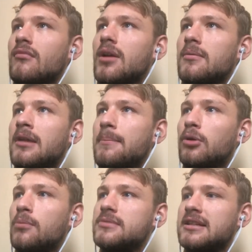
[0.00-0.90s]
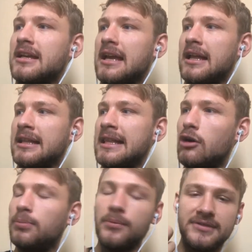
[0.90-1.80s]
like little
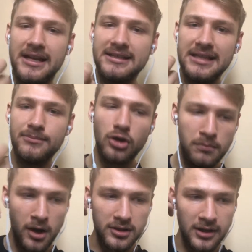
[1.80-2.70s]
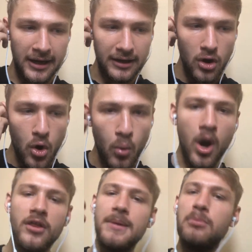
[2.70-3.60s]
problems can seem so much like what
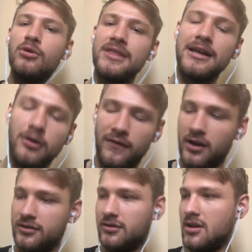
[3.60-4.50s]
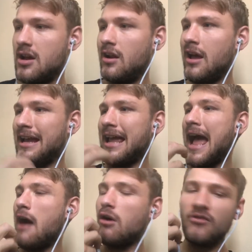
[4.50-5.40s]
other people think of us, like
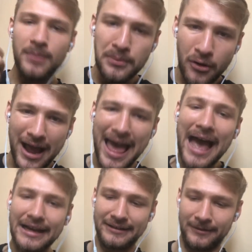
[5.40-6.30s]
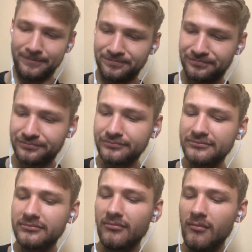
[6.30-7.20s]
how other people are acting.
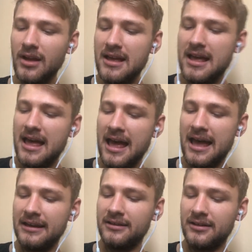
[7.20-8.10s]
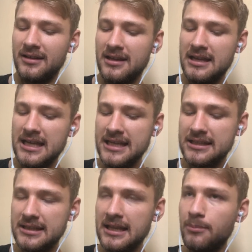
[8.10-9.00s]
And
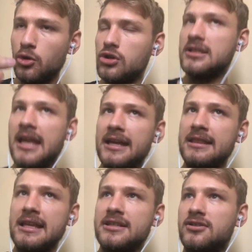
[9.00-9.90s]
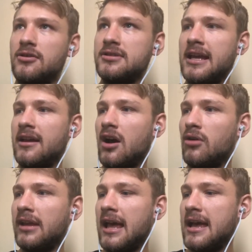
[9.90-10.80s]
I'm not saying this to say, oh
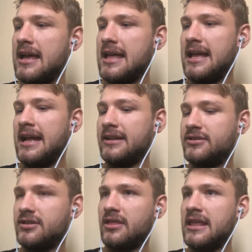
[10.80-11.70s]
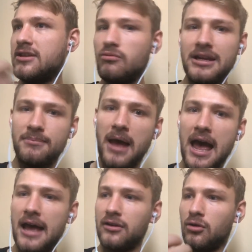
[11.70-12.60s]
yeah, these are really
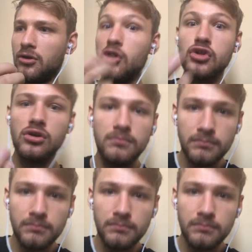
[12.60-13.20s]
bad, or you shouldn't